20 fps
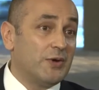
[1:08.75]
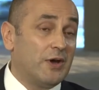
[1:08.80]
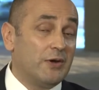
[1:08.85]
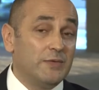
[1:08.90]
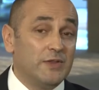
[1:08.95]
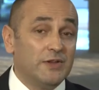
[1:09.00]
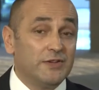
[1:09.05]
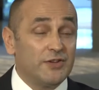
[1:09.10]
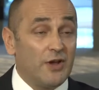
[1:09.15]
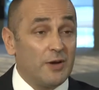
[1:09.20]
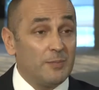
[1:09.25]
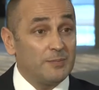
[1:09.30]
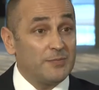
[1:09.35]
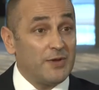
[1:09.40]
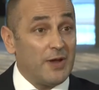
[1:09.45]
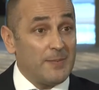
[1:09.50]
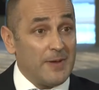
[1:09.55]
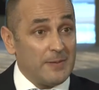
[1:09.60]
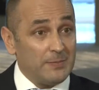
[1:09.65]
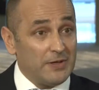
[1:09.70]
over-the-top
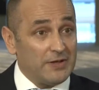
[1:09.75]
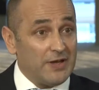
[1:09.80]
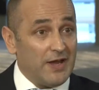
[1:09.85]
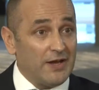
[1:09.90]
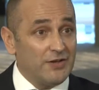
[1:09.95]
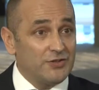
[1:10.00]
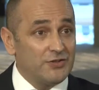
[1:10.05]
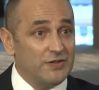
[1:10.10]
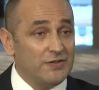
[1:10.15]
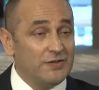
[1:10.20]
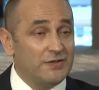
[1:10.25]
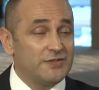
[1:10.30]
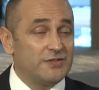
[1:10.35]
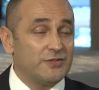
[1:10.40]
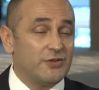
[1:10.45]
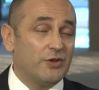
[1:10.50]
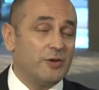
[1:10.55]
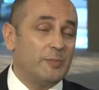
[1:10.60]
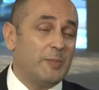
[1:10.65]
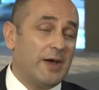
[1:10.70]
type applications,
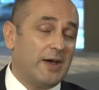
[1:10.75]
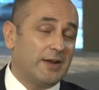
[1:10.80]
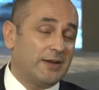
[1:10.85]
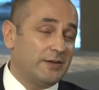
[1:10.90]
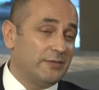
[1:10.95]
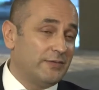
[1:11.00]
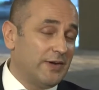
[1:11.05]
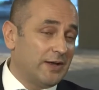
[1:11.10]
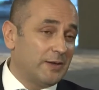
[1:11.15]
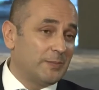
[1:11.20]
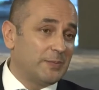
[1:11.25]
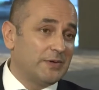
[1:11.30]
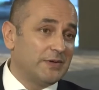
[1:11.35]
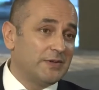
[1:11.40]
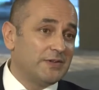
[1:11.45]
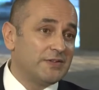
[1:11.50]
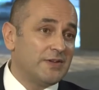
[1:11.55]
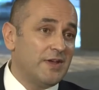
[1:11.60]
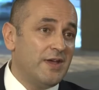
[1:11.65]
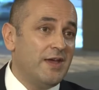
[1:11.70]
third-party
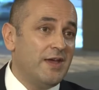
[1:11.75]
developers,